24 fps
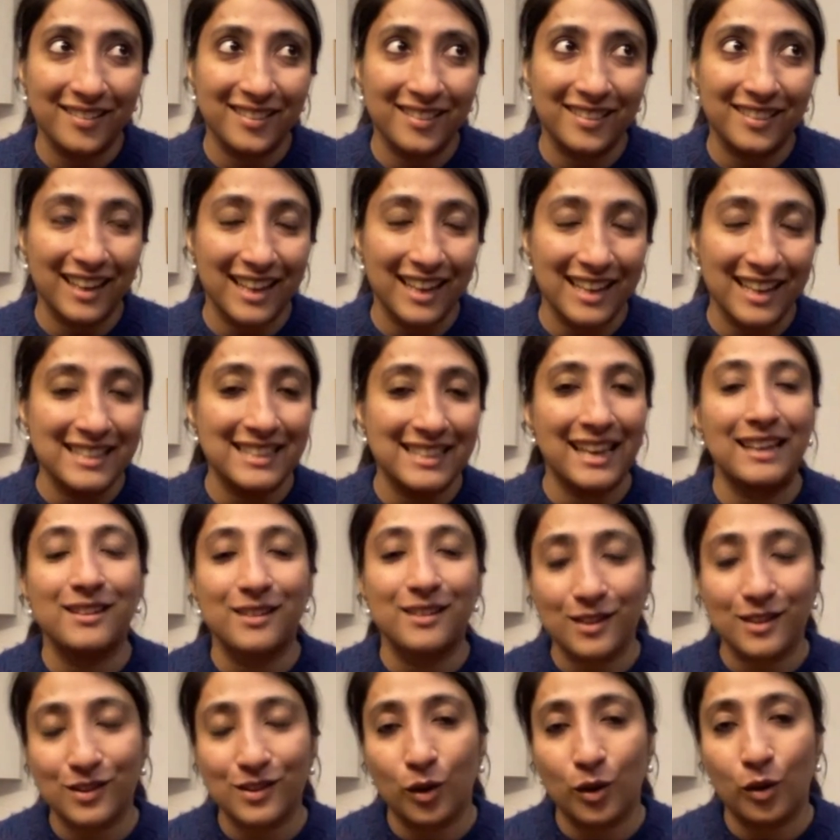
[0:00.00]
the
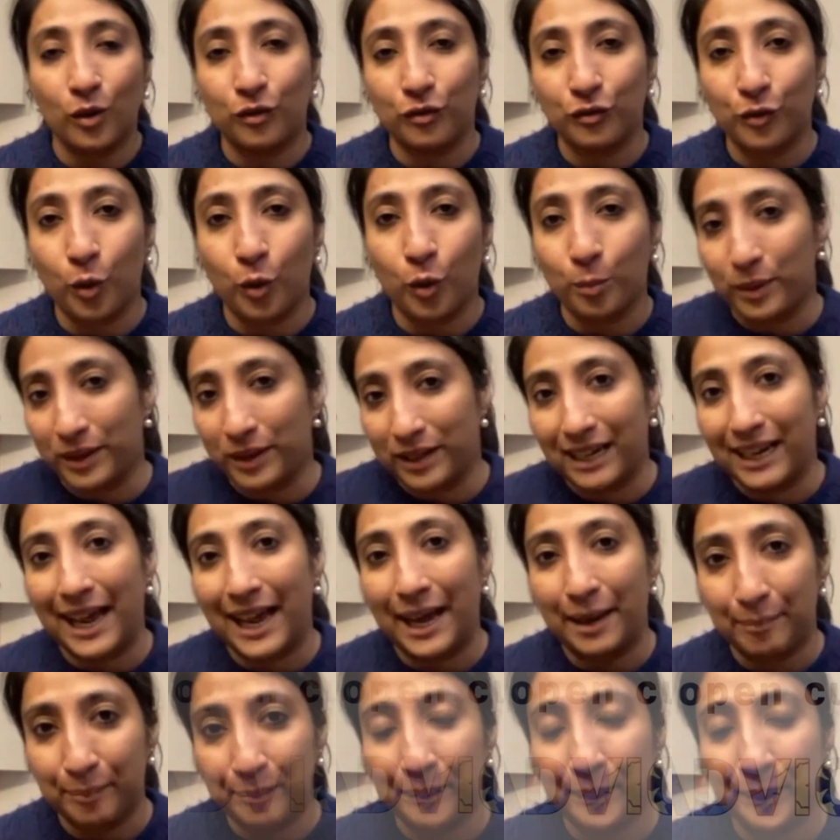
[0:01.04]
essence of Open
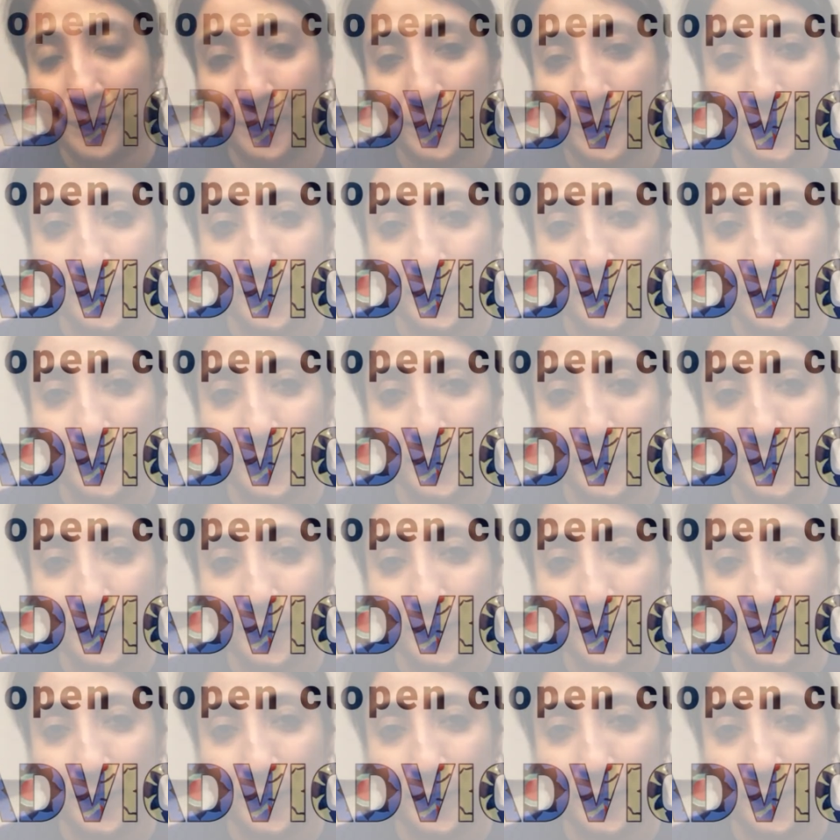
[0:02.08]
GLAM.